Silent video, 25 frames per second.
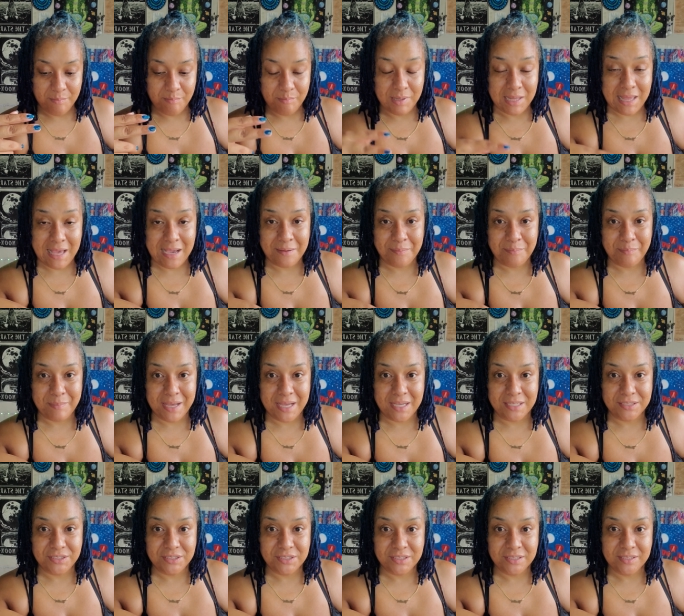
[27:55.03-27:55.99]
black
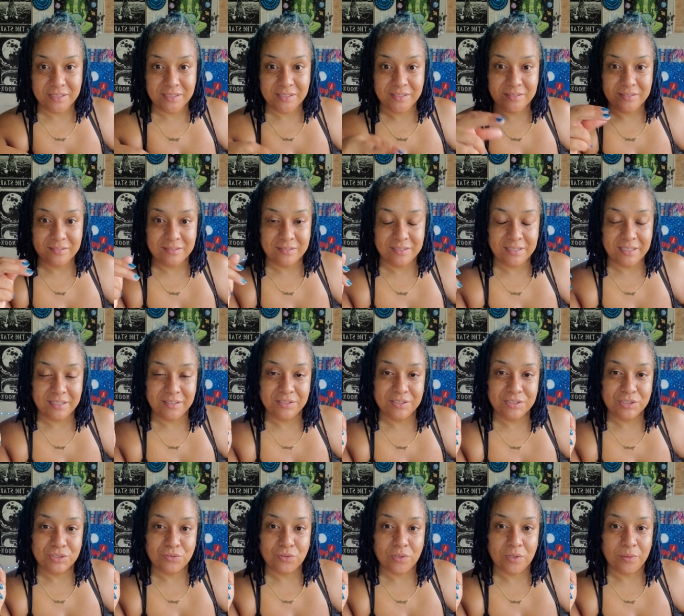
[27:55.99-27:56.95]
magic there
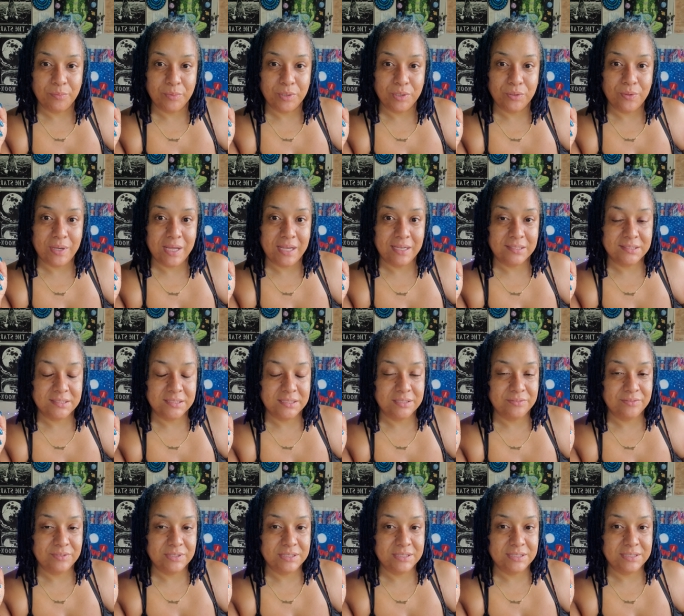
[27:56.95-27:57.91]
is criminal
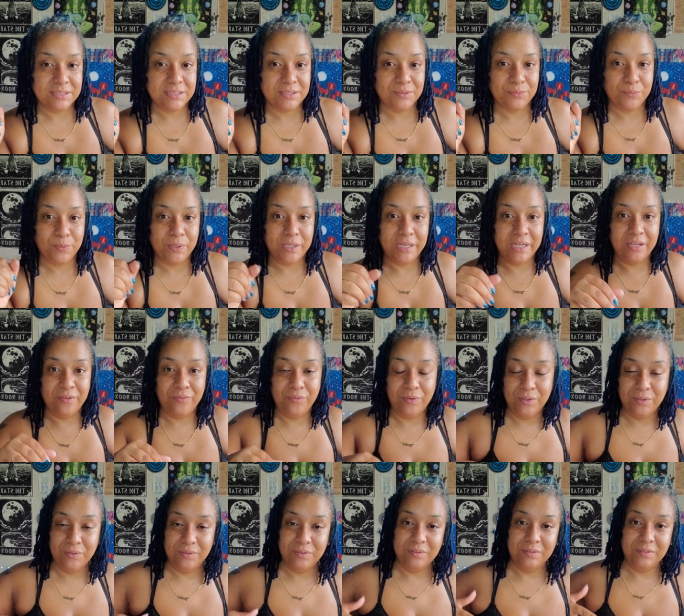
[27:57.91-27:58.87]
activity
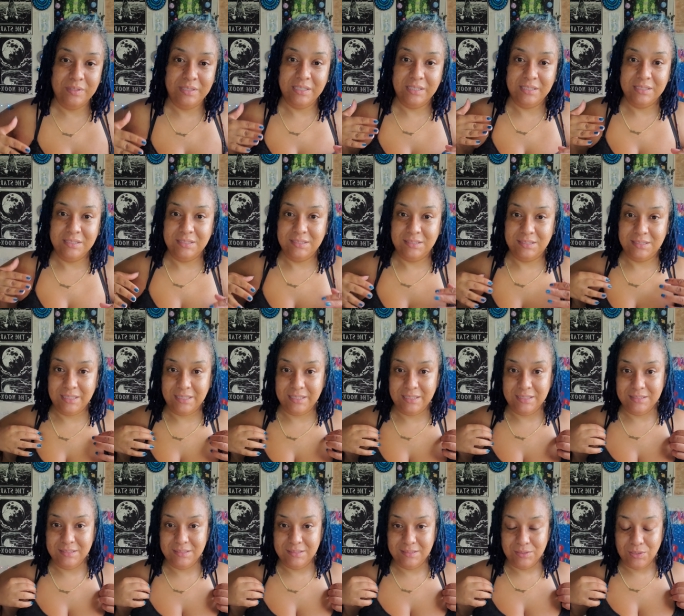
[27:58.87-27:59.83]
whenever there's
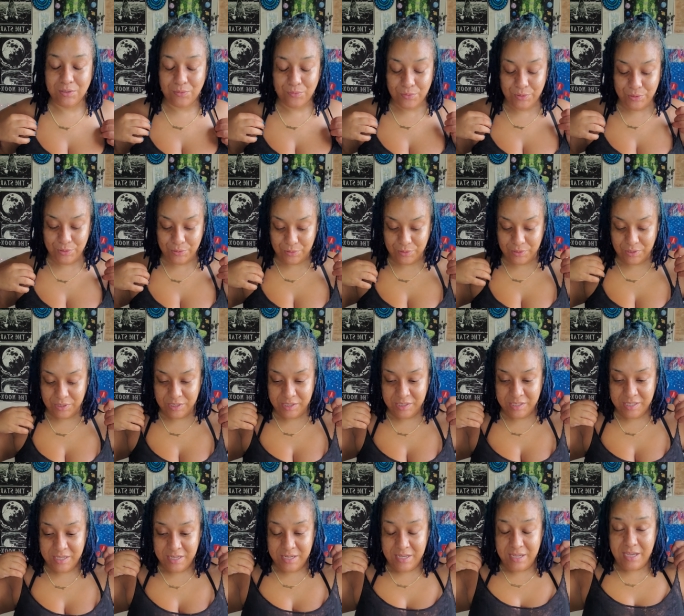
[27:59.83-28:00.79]
things going on
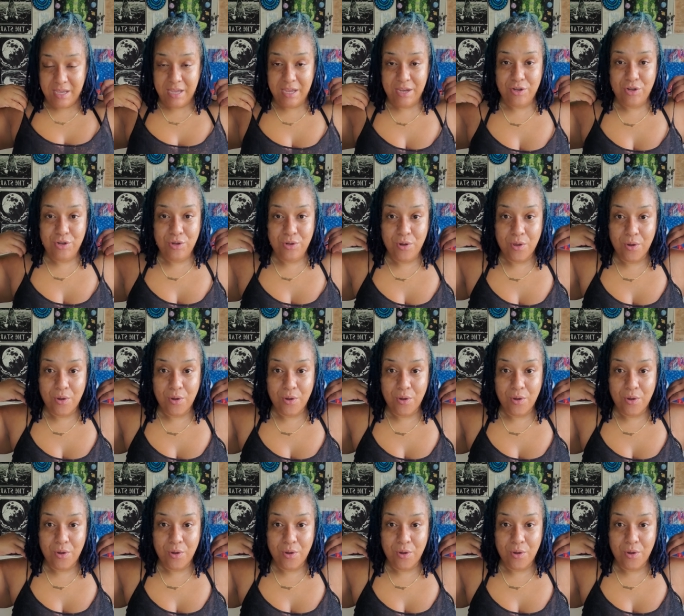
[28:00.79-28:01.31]
and